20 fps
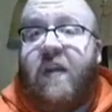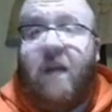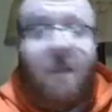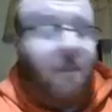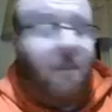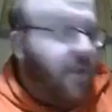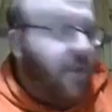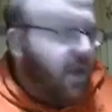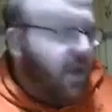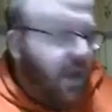and
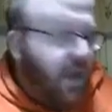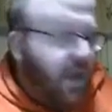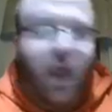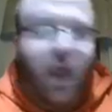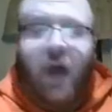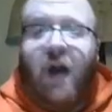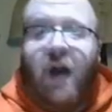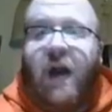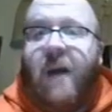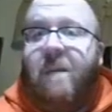I'm
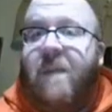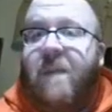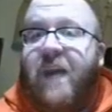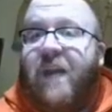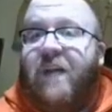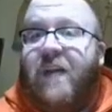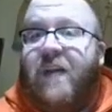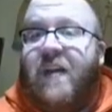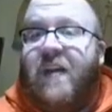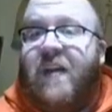a lot
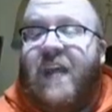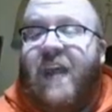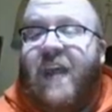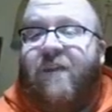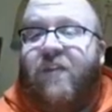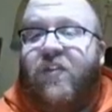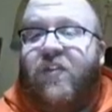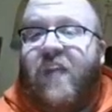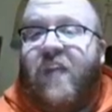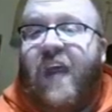bigger than the
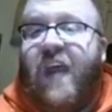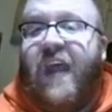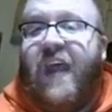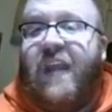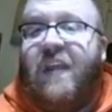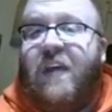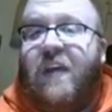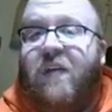average guy.